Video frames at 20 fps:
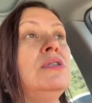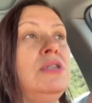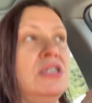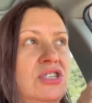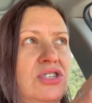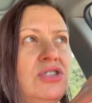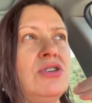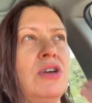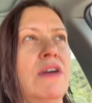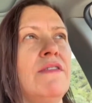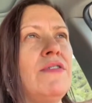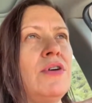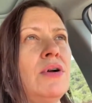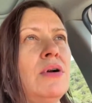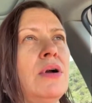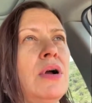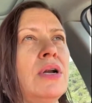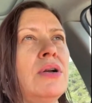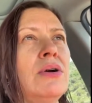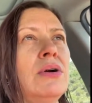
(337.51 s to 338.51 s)

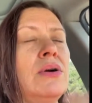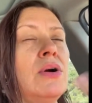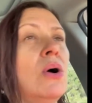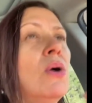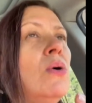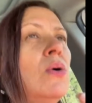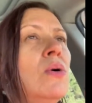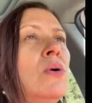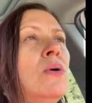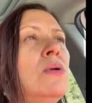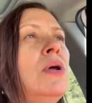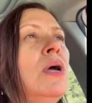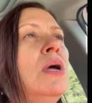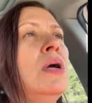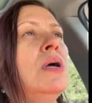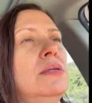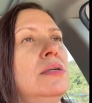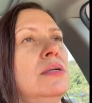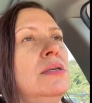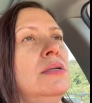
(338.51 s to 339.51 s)
discover on our own,
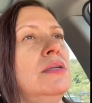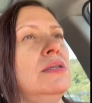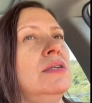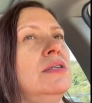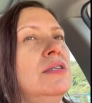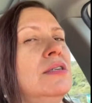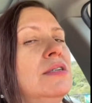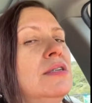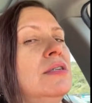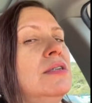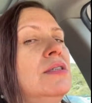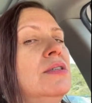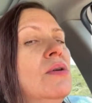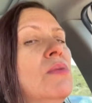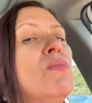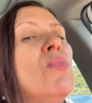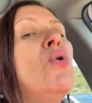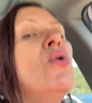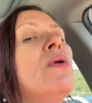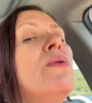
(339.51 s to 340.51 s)

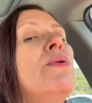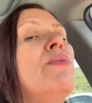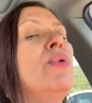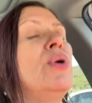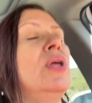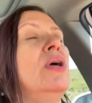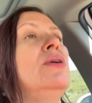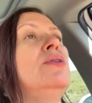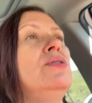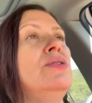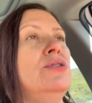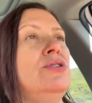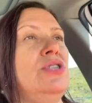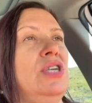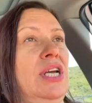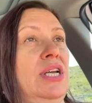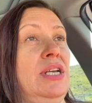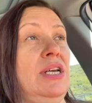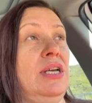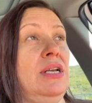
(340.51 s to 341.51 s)
the more we will
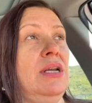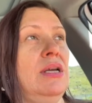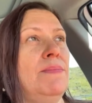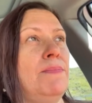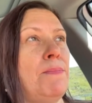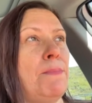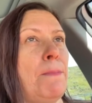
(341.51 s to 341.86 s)
understand it.